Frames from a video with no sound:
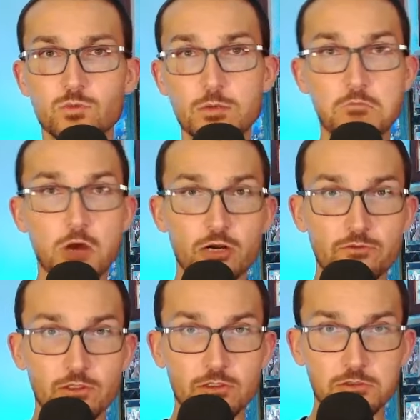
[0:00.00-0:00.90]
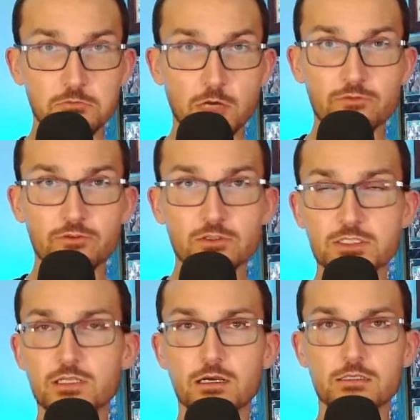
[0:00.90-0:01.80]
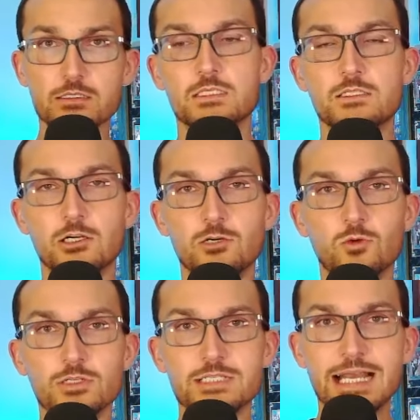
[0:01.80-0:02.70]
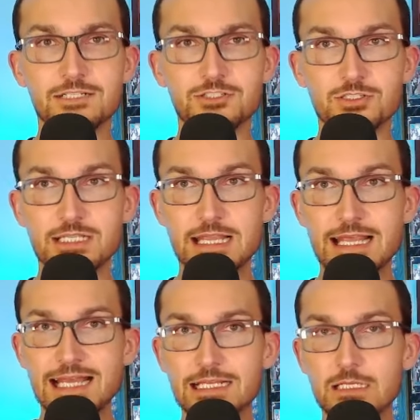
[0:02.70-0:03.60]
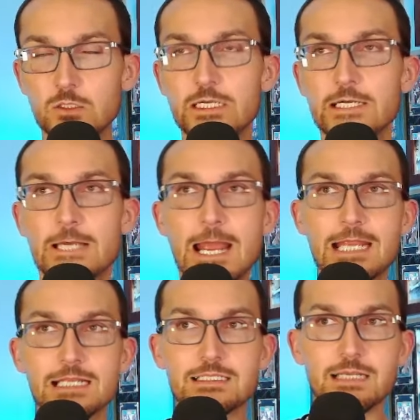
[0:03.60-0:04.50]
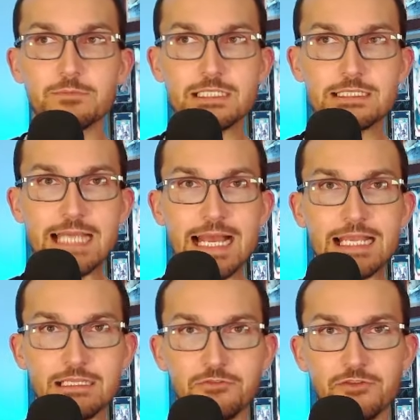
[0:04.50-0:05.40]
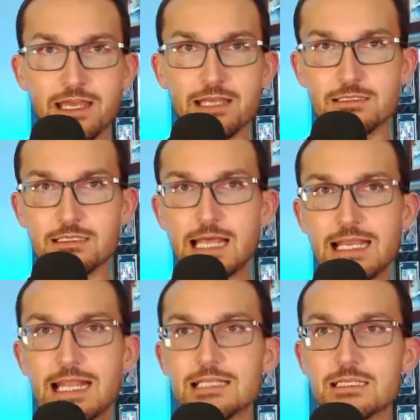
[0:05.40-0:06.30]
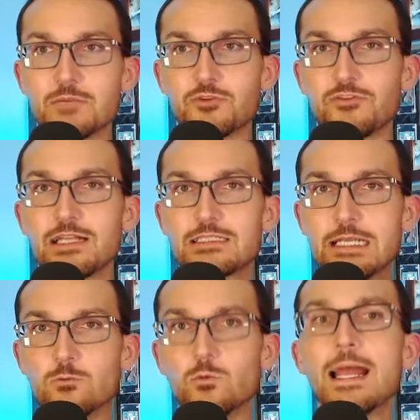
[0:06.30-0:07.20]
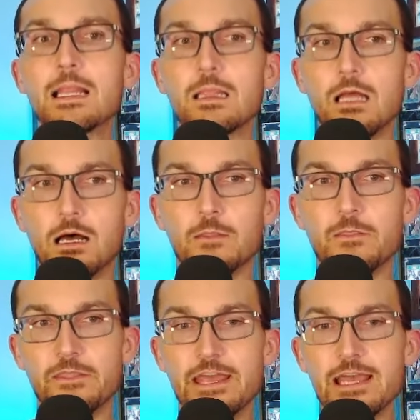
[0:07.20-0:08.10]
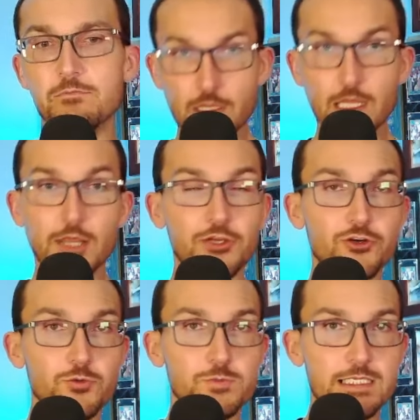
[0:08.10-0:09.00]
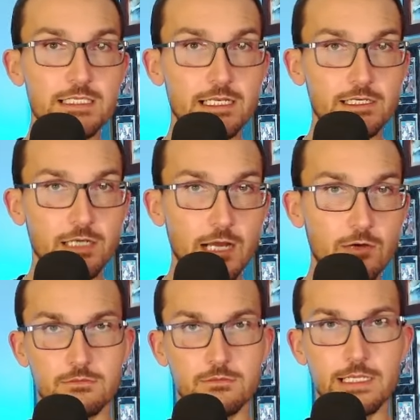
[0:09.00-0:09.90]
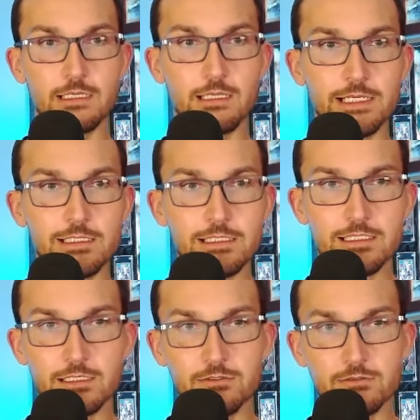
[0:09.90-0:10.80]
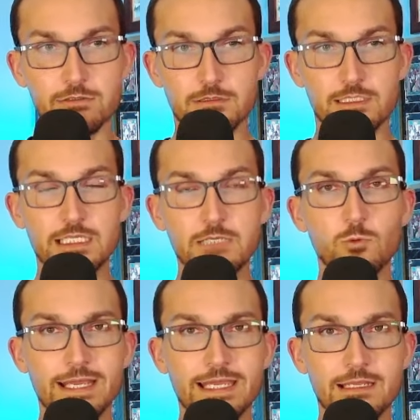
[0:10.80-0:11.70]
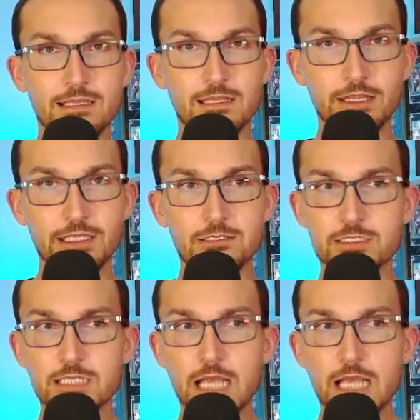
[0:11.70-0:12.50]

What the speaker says: Marvel or Marvel stars, Star Wars actors in that ilk, ends up attacking the fans, and that ends up reflecting well on them. The groups that are out and likely to go see Wicked in the theaters,